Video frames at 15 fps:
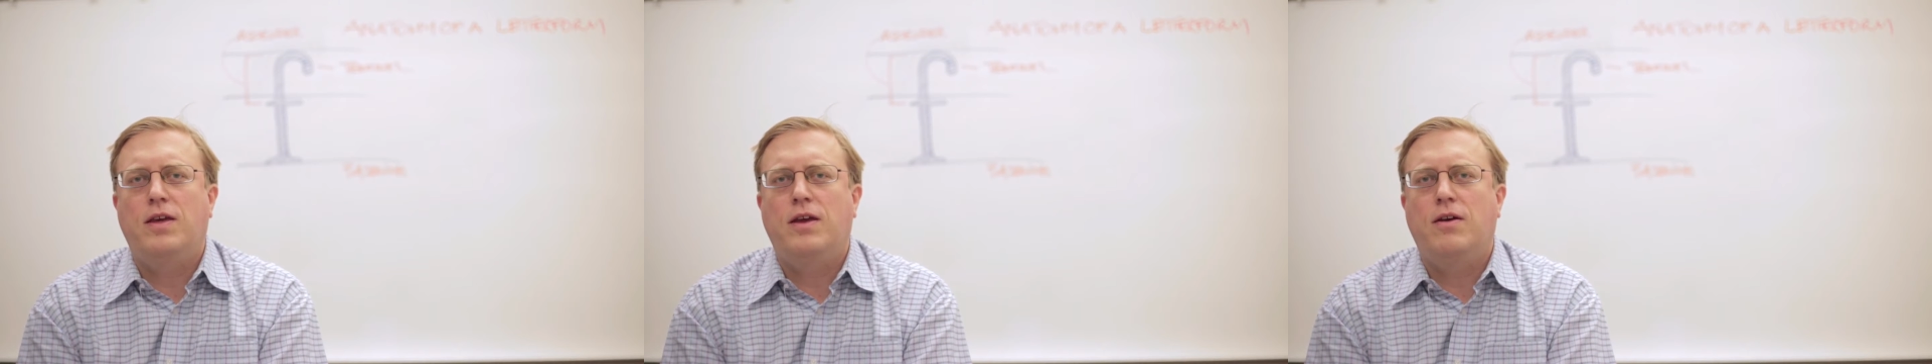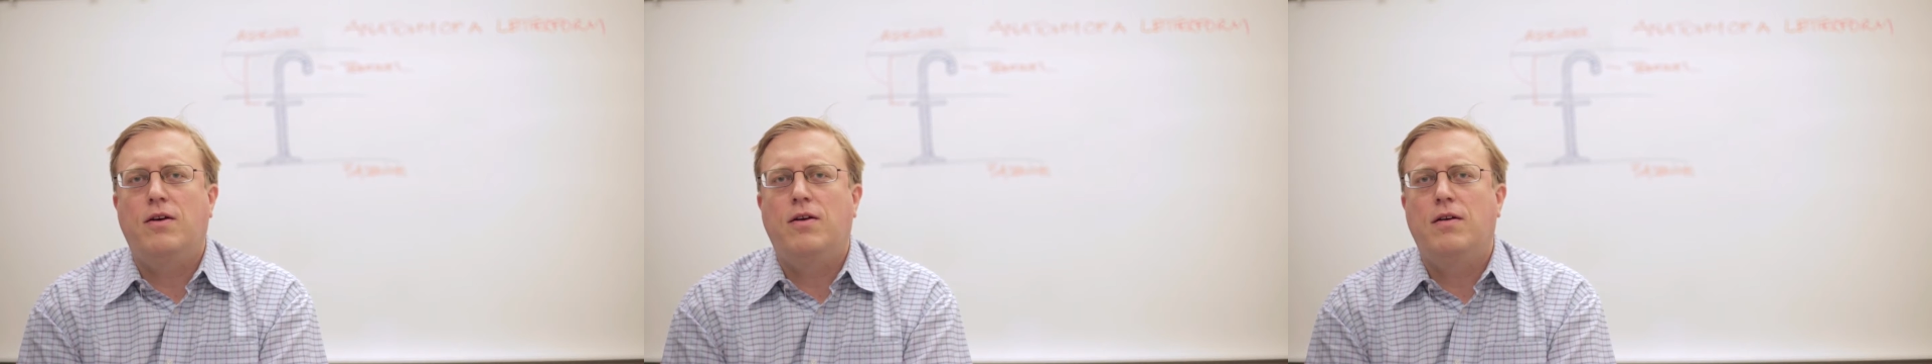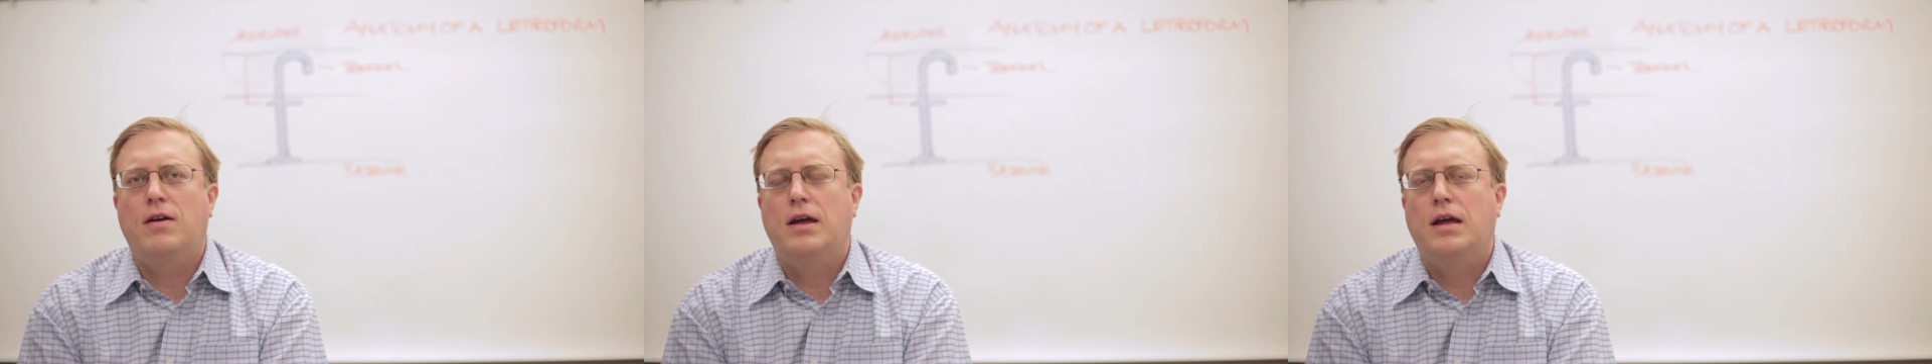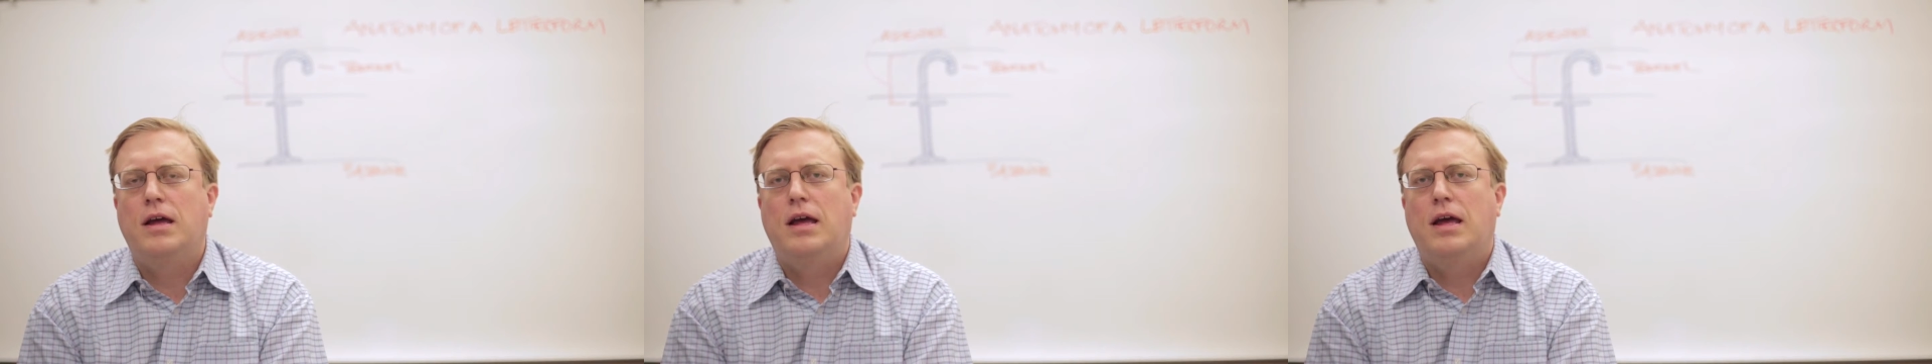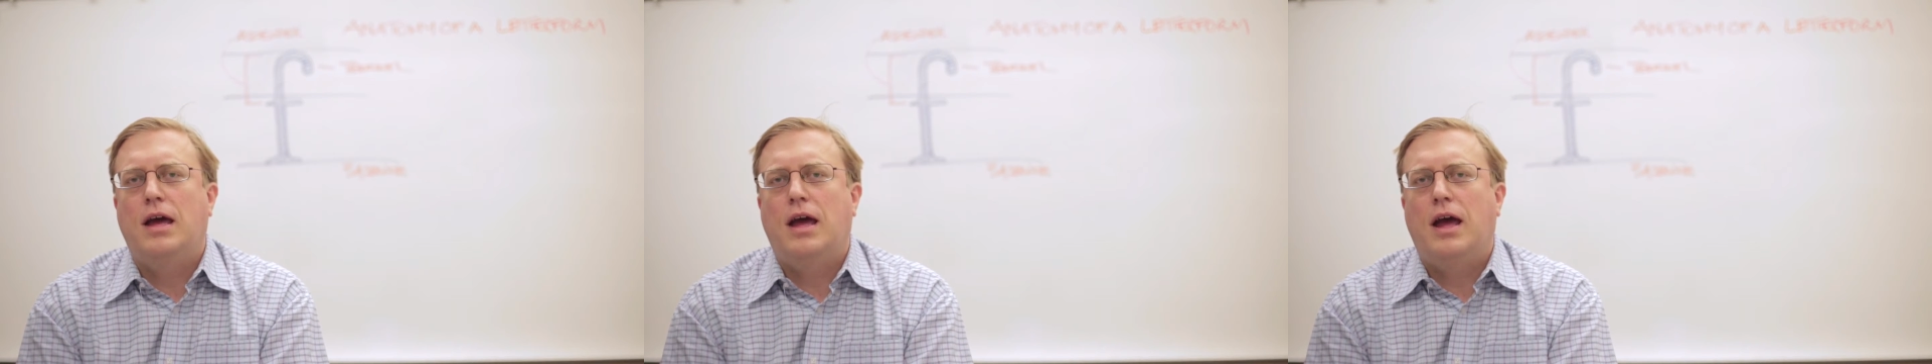year
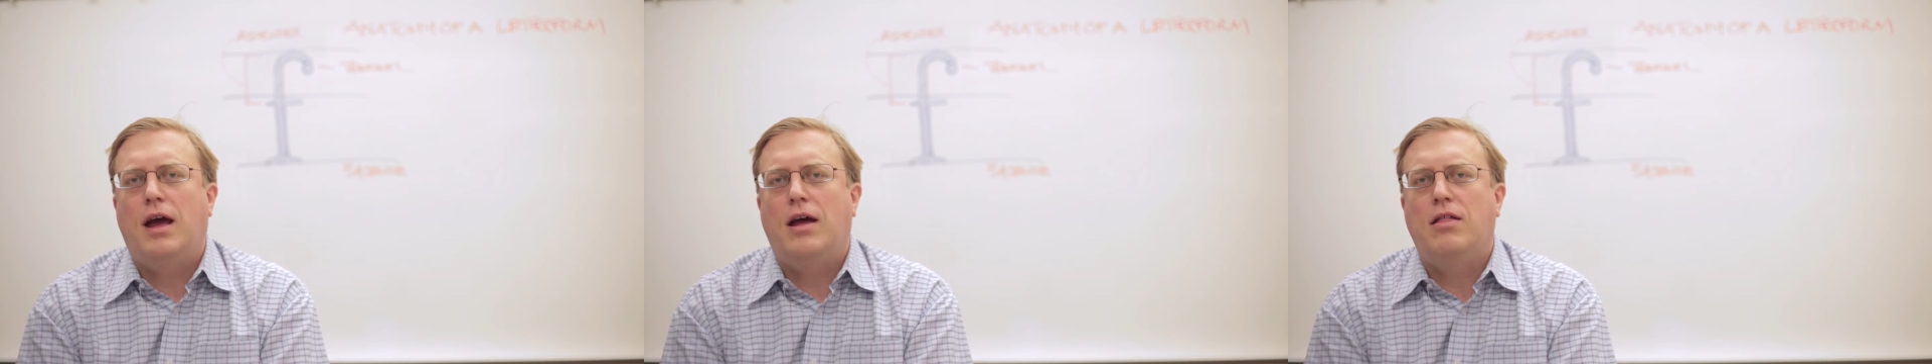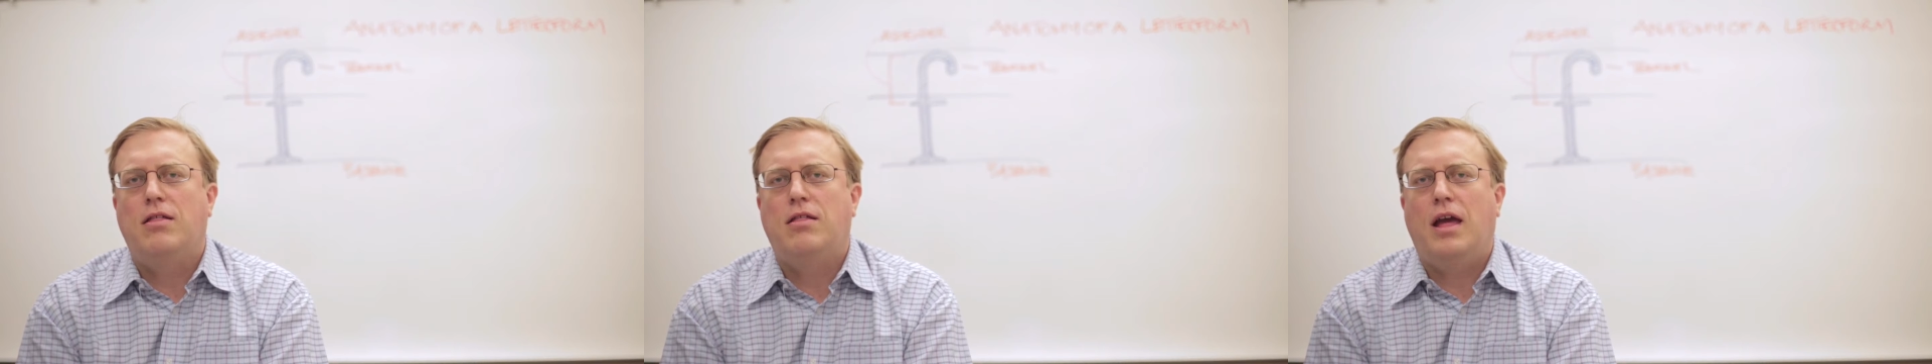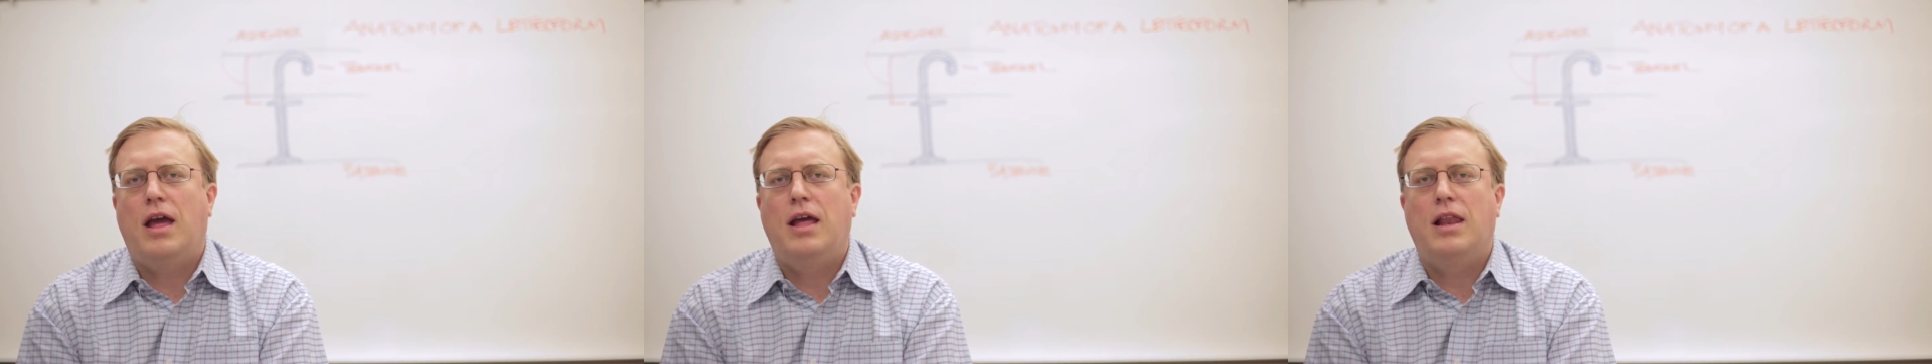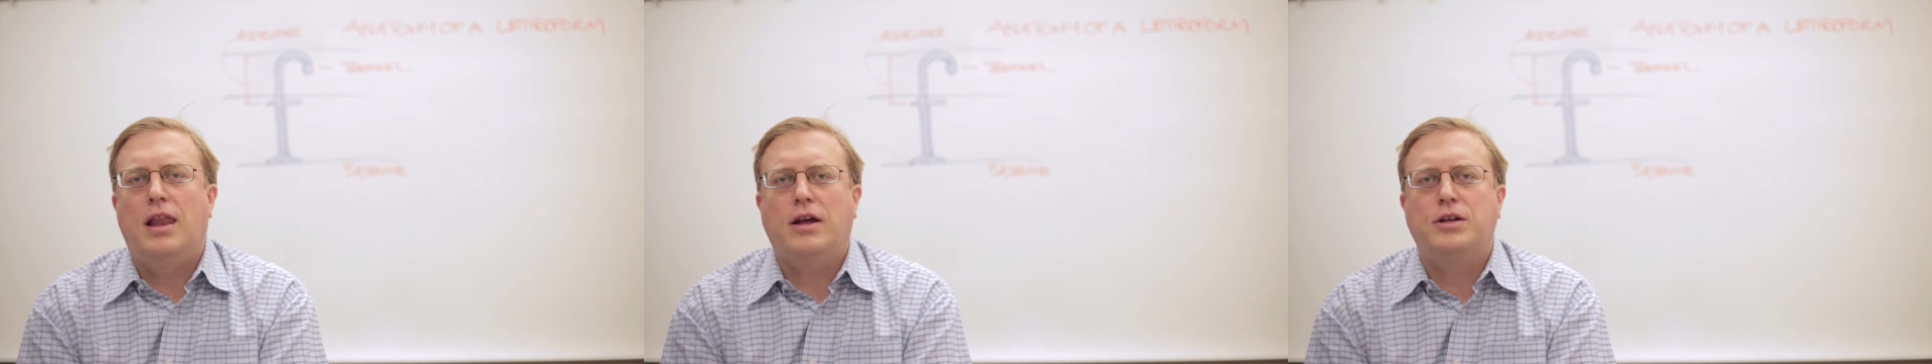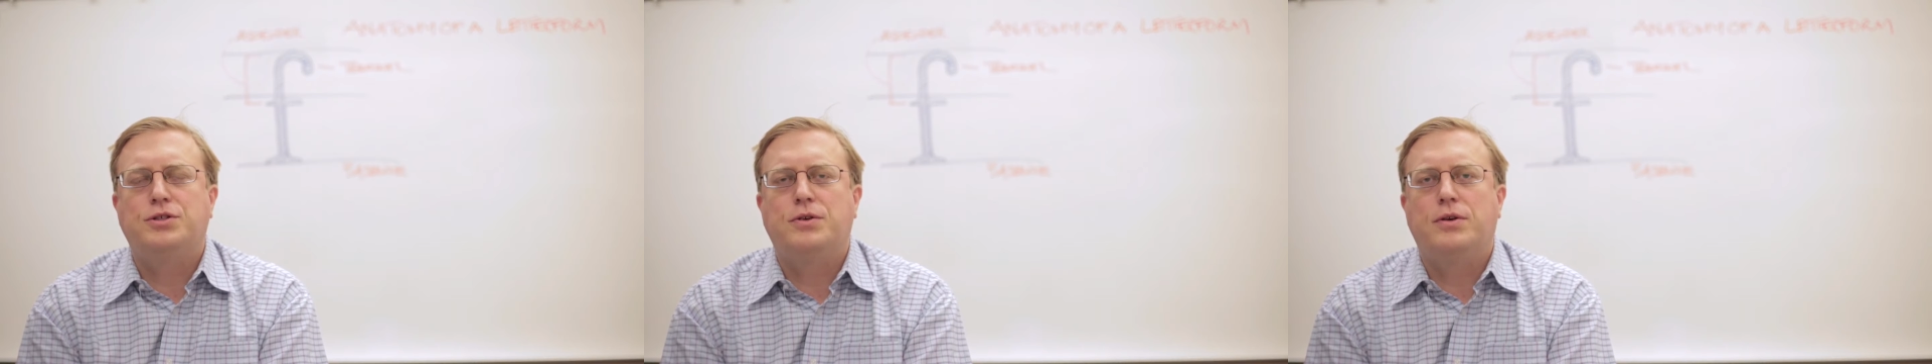as a
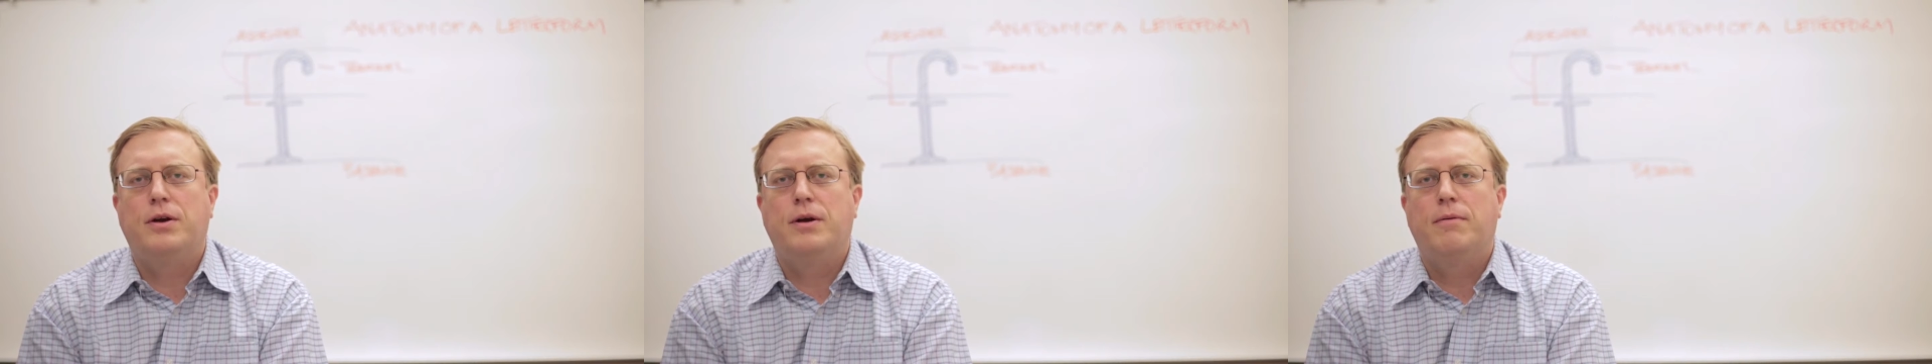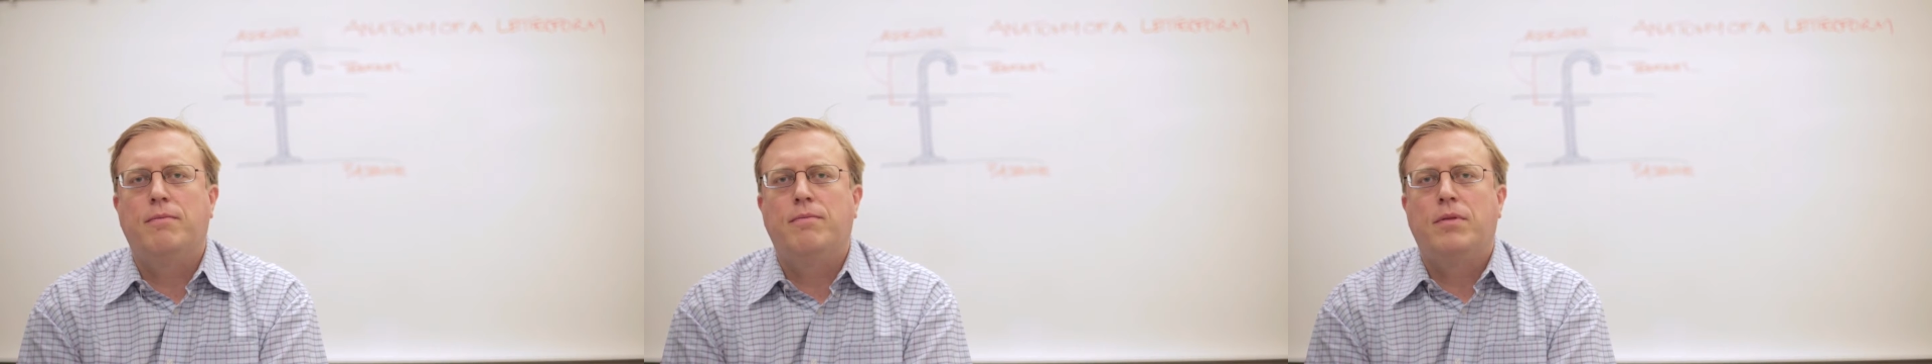lecturer